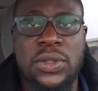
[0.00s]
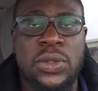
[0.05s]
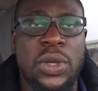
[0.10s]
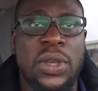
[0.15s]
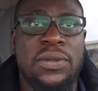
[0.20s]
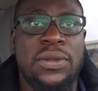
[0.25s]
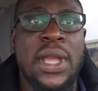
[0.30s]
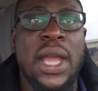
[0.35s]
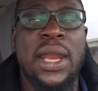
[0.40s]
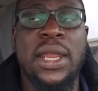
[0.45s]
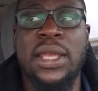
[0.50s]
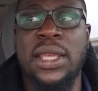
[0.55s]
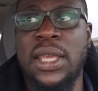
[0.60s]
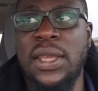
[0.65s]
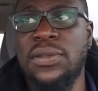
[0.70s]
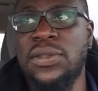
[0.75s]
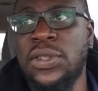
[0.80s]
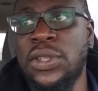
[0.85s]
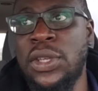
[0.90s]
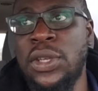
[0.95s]
So if daddy
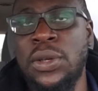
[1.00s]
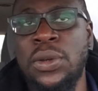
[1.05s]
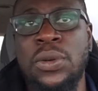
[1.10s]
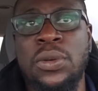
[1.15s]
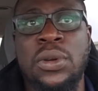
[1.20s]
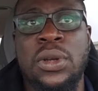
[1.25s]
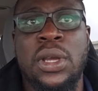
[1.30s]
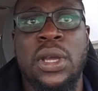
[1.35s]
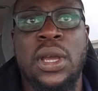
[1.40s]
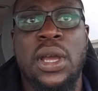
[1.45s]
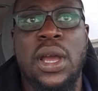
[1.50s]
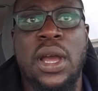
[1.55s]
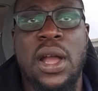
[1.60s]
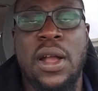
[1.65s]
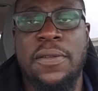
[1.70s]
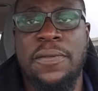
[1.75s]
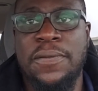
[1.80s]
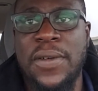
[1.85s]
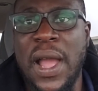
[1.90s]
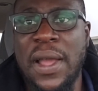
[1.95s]
gives you
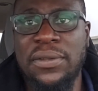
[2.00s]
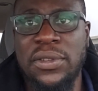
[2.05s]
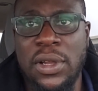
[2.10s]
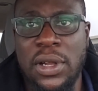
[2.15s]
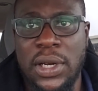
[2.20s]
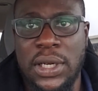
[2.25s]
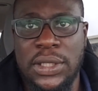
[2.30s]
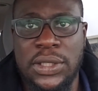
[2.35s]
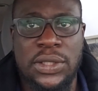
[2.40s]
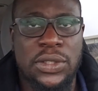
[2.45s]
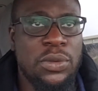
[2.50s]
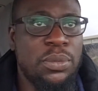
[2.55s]
$5,